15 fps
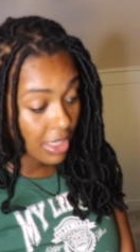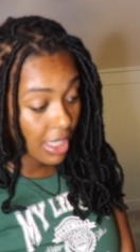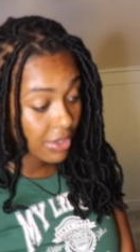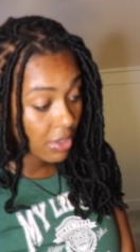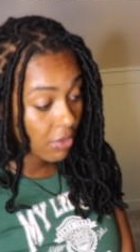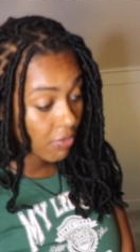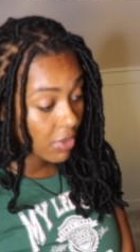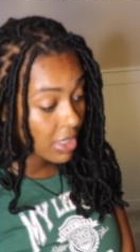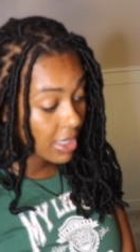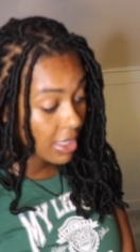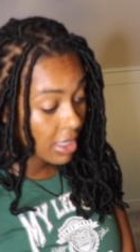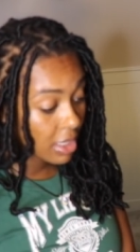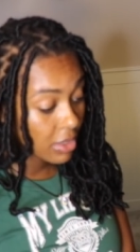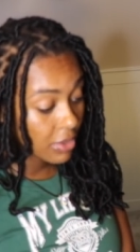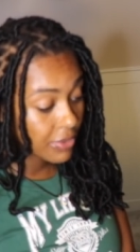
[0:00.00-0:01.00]
Like they're really
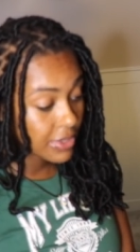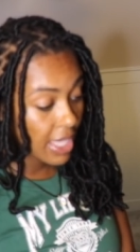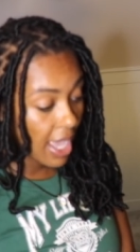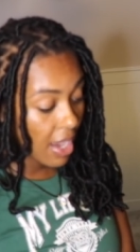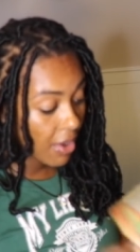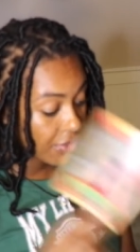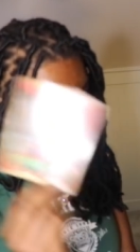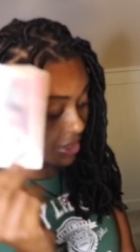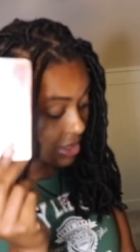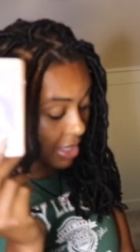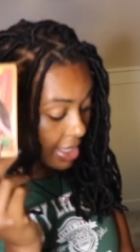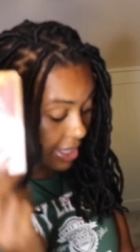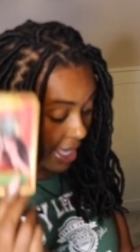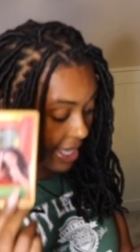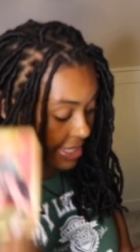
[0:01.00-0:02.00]
going to lose out. There's a
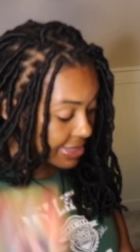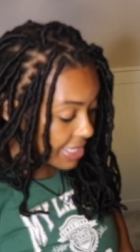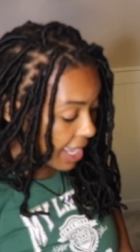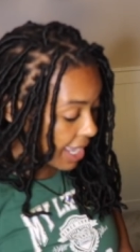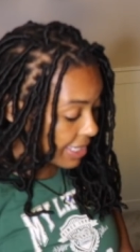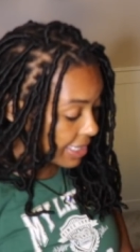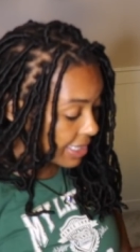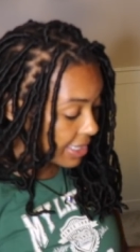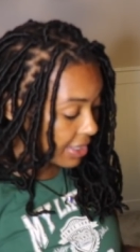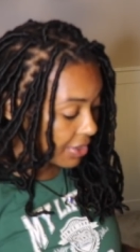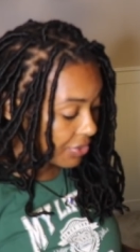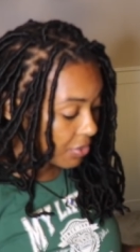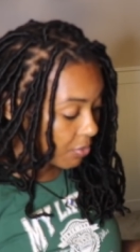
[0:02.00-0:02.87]
lot of anxiety here.